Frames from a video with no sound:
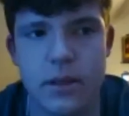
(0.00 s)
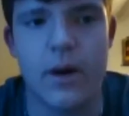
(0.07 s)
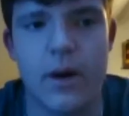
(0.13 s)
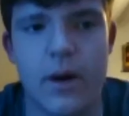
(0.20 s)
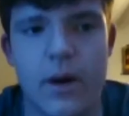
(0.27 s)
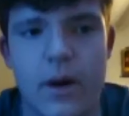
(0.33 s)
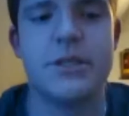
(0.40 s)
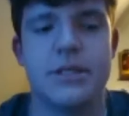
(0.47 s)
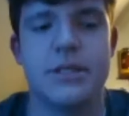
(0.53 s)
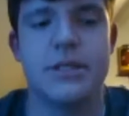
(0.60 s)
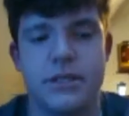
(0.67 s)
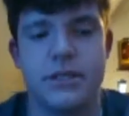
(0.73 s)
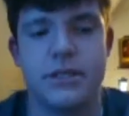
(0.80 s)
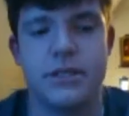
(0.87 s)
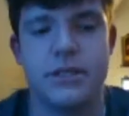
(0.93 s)
I actually
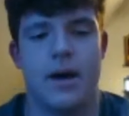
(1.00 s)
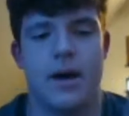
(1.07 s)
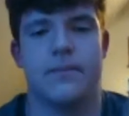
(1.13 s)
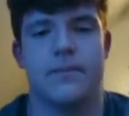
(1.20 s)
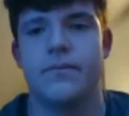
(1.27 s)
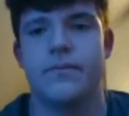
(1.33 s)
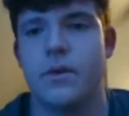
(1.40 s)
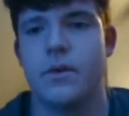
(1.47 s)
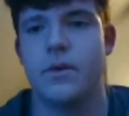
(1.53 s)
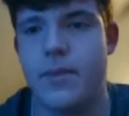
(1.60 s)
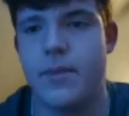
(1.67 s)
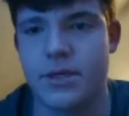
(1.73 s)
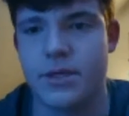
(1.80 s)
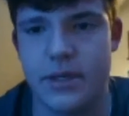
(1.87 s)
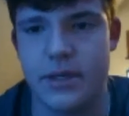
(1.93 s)
just
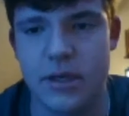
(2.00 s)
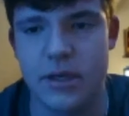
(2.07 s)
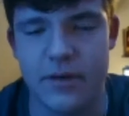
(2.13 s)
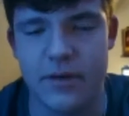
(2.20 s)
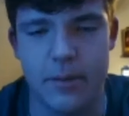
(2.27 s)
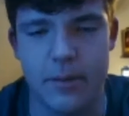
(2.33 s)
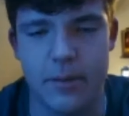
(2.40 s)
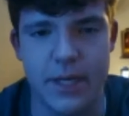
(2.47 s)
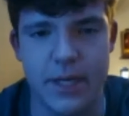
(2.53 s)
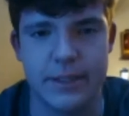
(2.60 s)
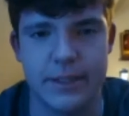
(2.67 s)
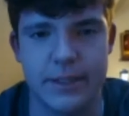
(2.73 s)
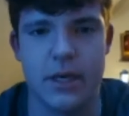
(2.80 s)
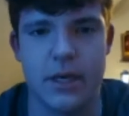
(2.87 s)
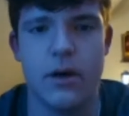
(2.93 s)
measured myself a couple
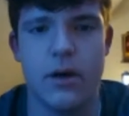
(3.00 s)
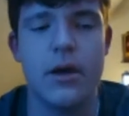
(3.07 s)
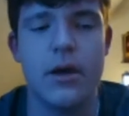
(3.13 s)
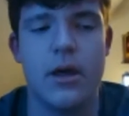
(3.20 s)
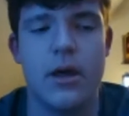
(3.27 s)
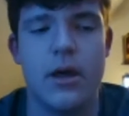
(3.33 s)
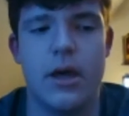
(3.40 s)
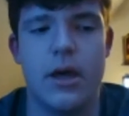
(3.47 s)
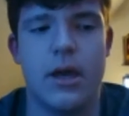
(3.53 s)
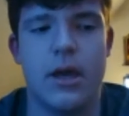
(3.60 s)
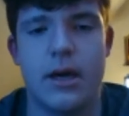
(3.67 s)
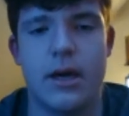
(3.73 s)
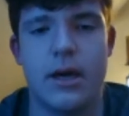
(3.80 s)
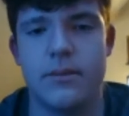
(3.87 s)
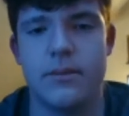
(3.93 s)
days ago, and
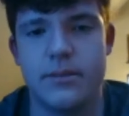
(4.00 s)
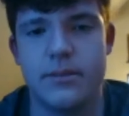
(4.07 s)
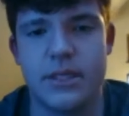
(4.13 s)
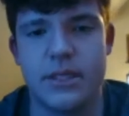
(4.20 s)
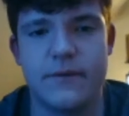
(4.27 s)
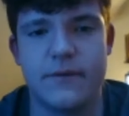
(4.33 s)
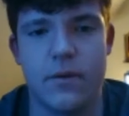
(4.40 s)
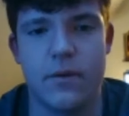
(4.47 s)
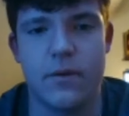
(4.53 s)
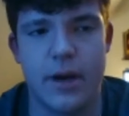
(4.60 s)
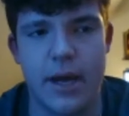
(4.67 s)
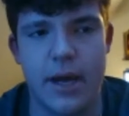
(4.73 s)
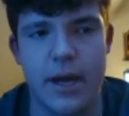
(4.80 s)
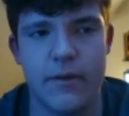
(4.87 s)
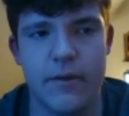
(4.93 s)
I'm
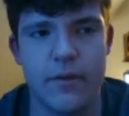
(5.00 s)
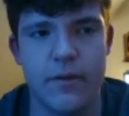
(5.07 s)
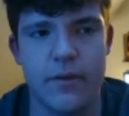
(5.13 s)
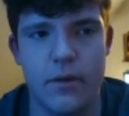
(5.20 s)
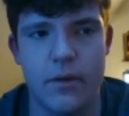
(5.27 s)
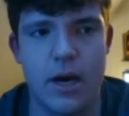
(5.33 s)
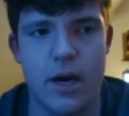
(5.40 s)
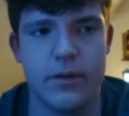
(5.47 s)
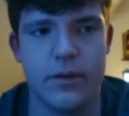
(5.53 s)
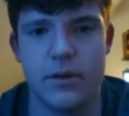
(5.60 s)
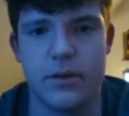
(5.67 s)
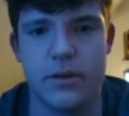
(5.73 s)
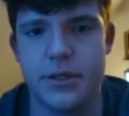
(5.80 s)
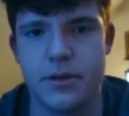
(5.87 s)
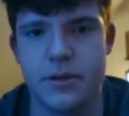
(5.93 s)
6'4.5" with
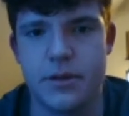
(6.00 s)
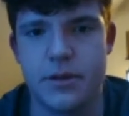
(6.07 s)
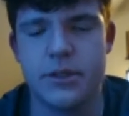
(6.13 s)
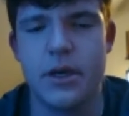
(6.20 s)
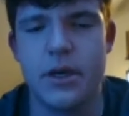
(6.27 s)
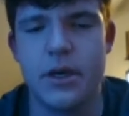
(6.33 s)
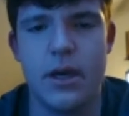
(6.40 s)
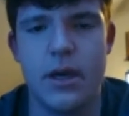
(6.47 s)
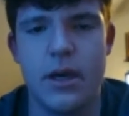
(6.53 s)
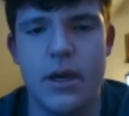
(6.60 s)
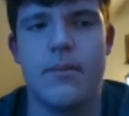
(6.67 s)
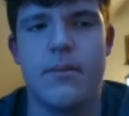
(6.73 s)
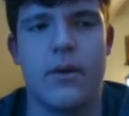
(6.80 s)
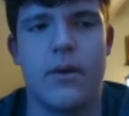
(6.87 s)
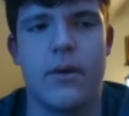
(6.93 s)
no shoes.
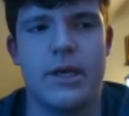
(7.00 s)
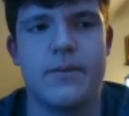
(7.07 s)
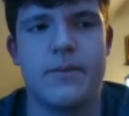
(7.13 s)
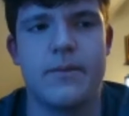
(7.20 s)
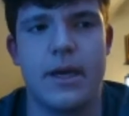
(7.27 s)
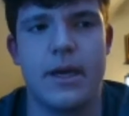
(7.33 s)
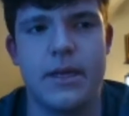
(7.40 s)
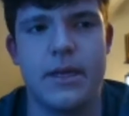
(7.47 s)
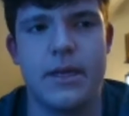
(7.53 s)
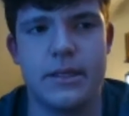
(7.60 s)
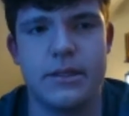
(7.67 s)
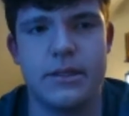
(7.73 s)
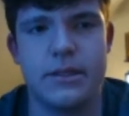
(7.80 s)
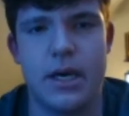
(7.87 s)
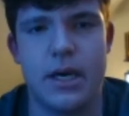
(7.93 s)
My wingspan
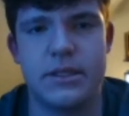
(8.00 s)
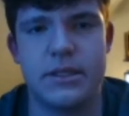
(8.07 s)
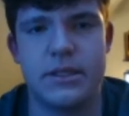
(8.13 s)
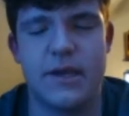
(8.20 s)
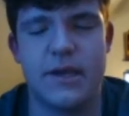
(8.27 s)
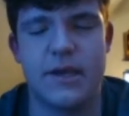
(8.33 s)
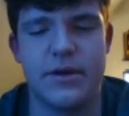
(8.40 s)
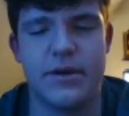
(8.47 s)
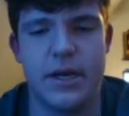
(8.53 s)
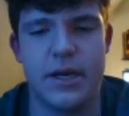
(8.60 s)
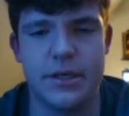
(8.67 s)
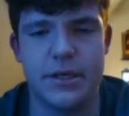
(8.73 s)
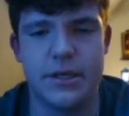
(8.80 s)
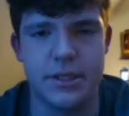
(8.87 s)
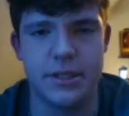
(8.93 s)
is 79
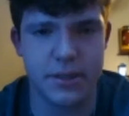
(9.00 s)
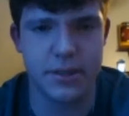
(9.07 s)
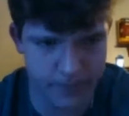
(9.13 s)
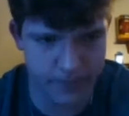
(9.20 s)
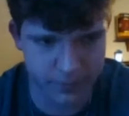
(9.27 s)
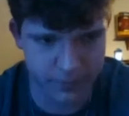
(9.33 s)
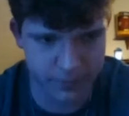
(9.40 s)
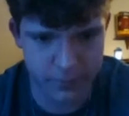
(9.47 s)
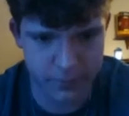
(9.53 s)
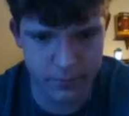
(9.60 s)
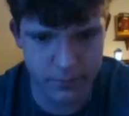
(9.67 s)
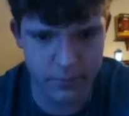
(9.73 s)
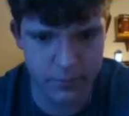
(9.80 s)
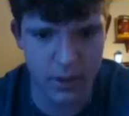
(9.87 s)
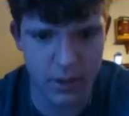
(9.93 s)
inches.
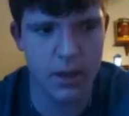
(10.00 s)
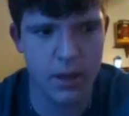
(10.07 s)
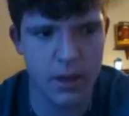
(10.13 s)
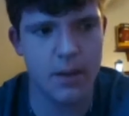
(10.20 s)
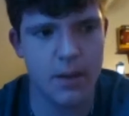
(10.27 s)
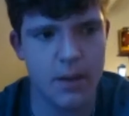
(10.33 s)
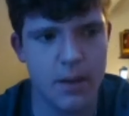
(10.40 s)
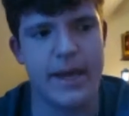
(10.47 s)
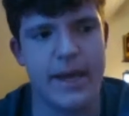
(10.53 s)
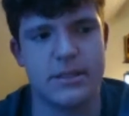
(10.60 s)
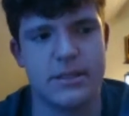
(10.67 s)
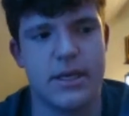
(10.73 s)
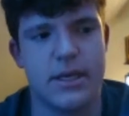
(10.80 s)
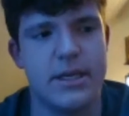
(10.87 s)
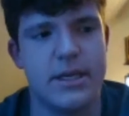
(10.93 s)
My hand
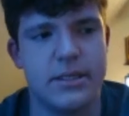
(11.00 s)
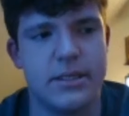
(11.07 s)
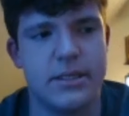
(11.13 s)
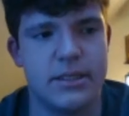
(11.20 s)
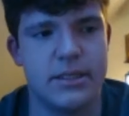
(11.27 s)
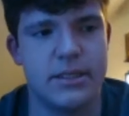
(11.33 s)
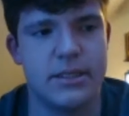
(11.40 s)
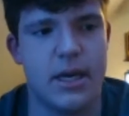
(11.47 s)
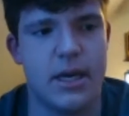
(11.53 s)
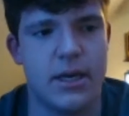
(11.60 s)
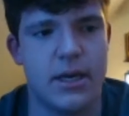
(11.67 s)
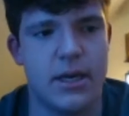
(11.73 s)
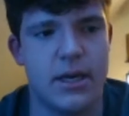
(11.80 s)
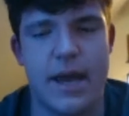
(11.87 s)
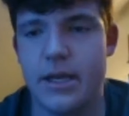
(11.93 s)
size is
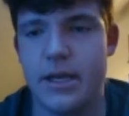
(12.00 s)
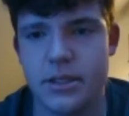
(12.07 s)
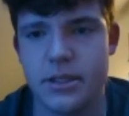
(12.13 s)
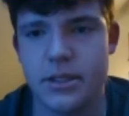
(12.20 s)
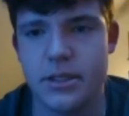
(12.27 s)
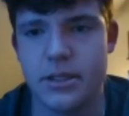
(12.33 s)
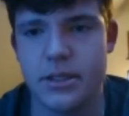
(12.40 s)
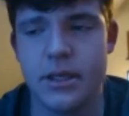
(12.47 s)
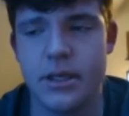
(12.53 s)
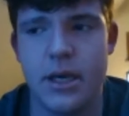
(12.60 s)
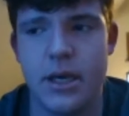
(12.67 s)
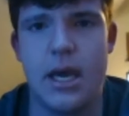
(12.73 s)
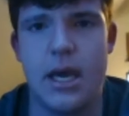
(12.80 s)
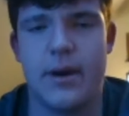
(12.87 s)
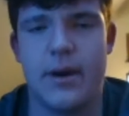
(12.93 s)
9 inches,
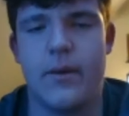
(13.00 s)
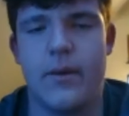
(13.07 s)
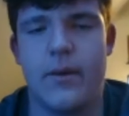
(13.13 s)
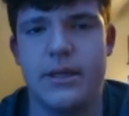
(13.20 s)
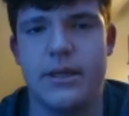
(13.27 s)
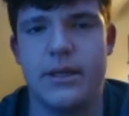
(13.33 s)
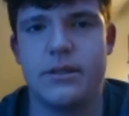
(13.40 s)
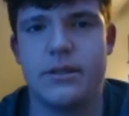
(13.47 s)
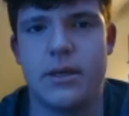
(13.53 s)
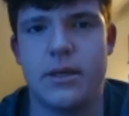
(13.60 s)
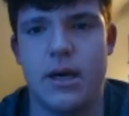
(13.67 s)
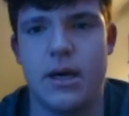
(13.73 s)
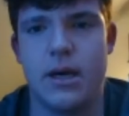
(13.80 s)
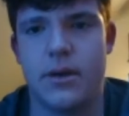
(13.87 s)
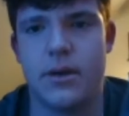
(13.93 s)
and my weight's
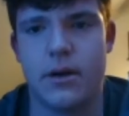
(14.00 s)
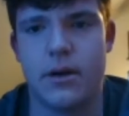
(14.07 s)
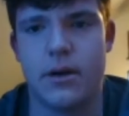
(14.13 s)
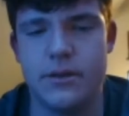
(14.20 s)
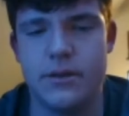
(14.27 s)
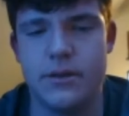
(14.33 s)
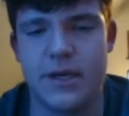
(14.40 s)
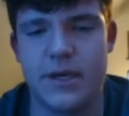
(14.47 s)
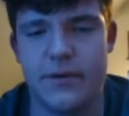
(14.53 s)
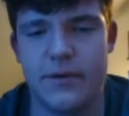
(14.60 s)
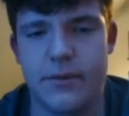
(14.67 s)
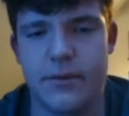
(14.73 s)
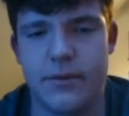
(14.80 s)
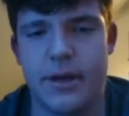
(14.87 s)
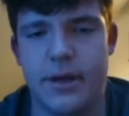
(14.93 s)
currently
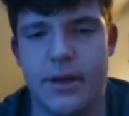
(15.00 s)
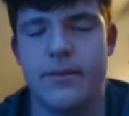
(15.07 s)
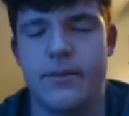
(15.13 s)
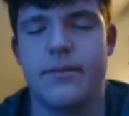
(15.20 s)
273.